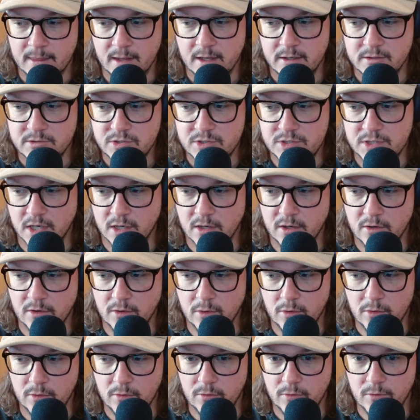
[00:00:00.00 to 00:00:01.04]

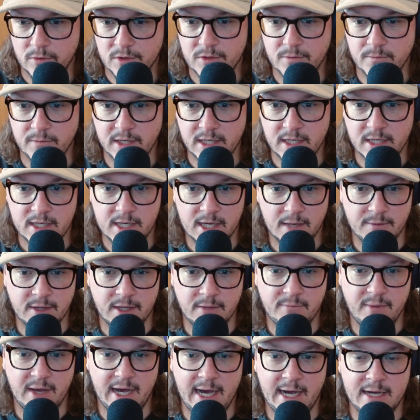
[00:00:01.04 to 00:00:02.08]
So with me coming
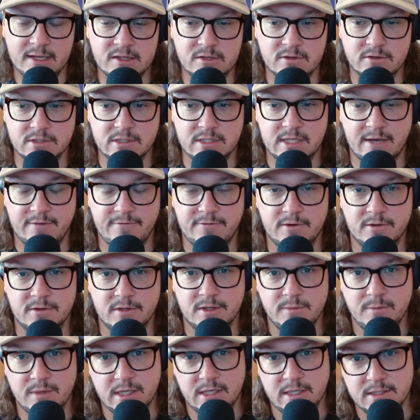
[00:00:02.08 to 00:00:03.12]
back, there will definitely
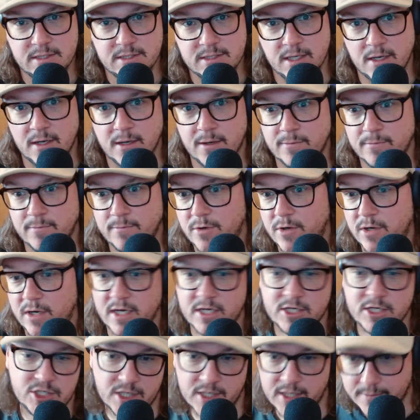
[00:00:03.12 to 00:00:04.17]
be some
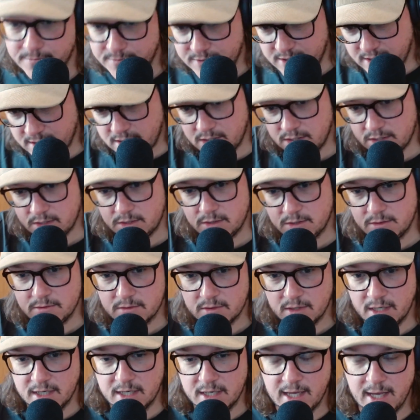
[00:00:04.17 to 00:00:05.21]
production upticks
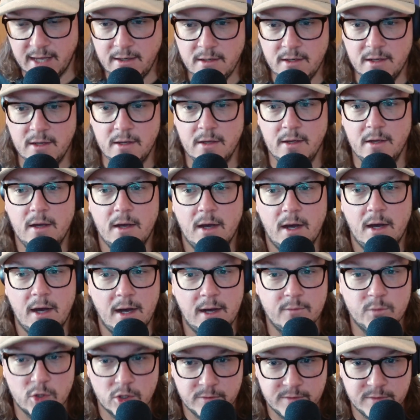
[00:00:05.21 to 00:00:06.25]
again.
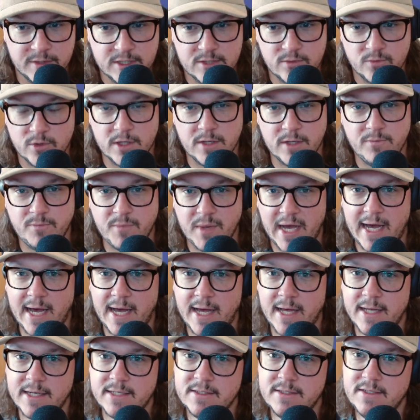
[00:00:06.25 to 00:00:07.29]
There will be some really
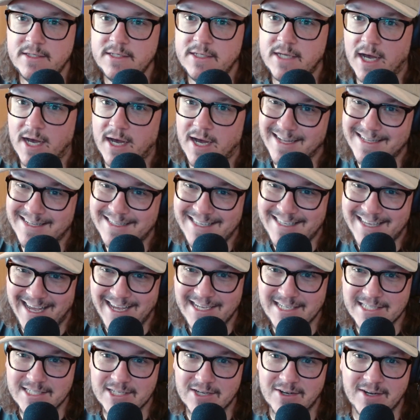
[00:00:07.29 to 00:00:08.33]
bad
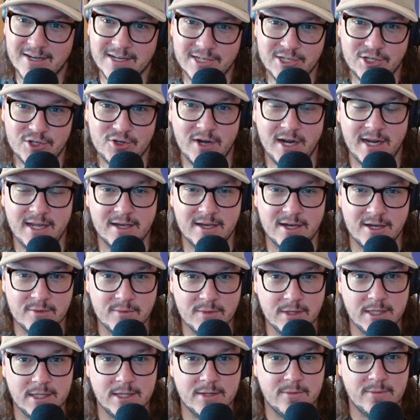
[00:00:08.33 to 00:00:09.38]
takes on Trae Young
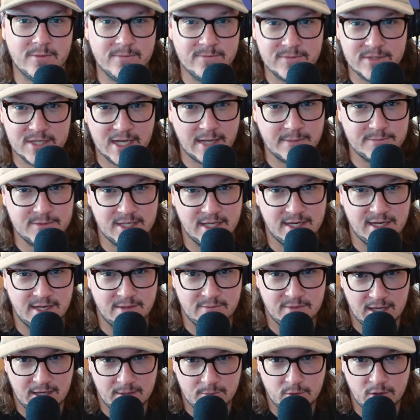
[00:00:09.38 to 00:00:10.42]
being the top 10
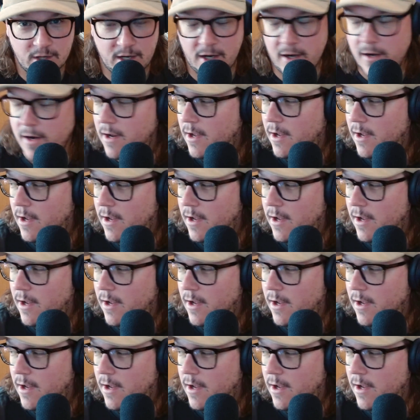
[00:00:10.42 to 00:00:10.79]
NBA player.